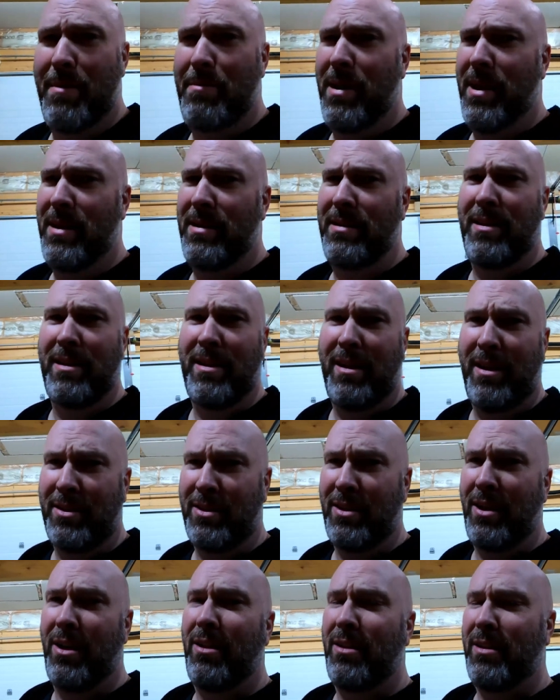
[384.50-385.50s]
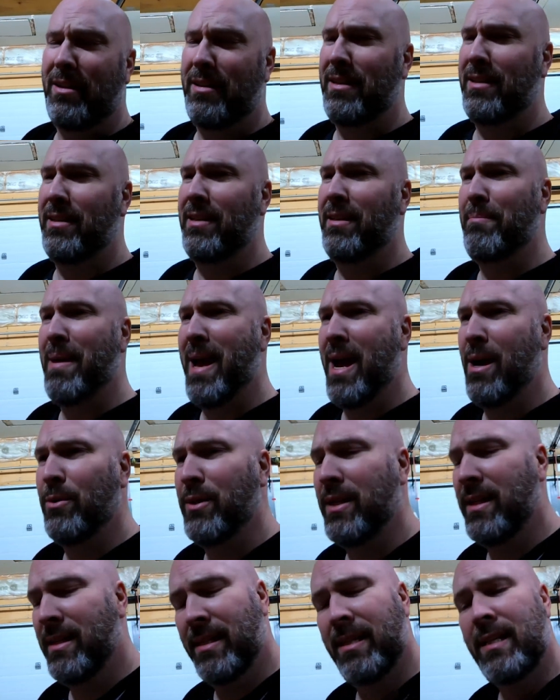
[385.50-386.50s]
button, a solid, pound
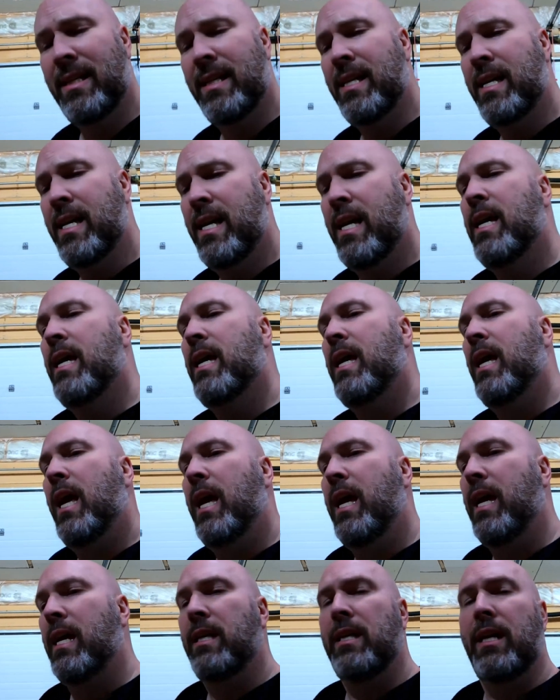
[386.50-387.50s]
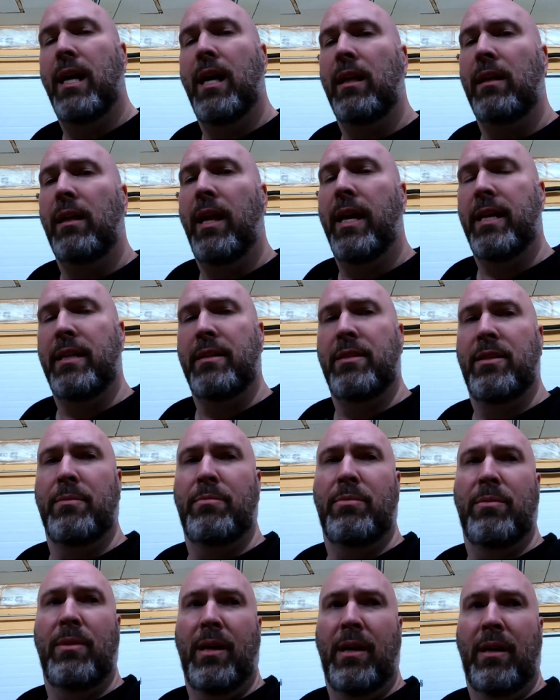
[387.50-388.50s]
it, and like
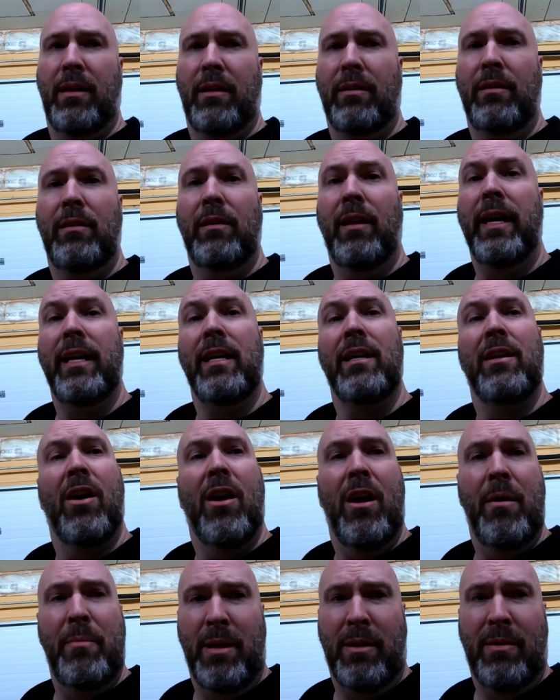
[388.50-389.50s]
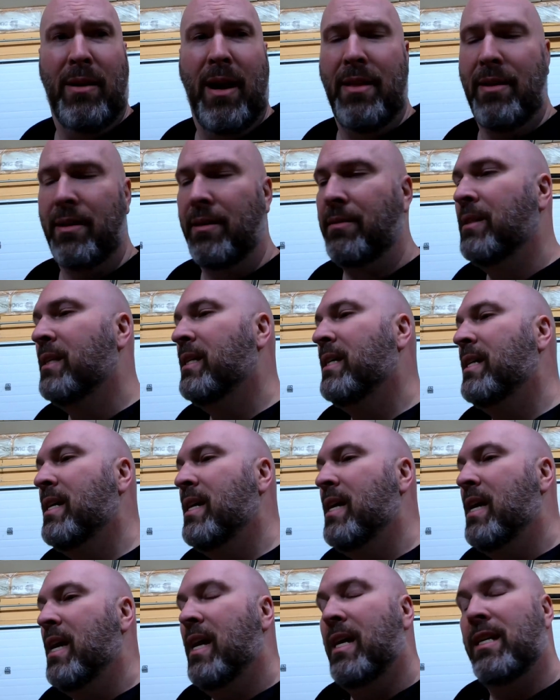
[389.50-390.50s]
and comment rather.
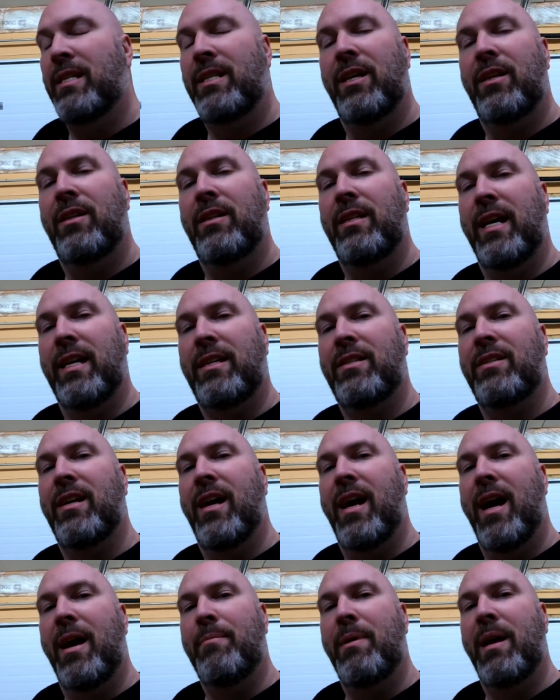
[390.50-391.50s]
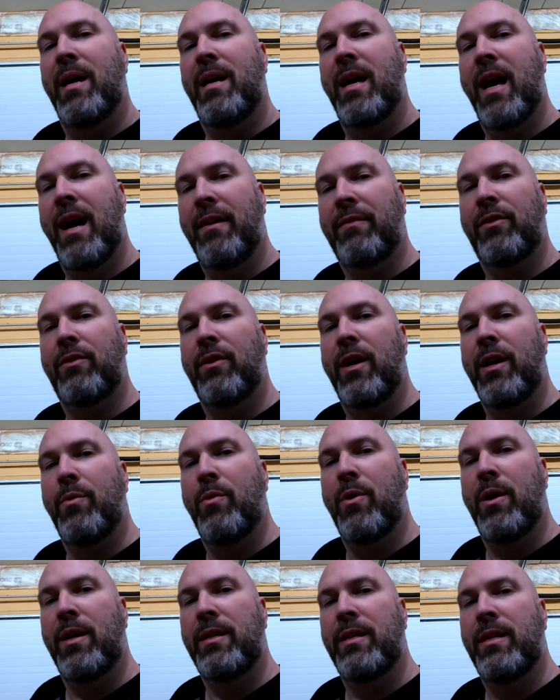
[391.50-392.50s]
Until next time, have a great
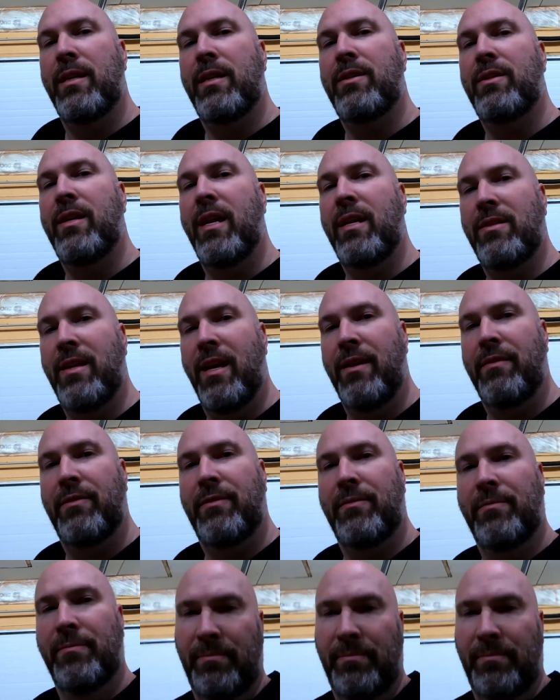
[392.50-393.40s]
one. Stay safe.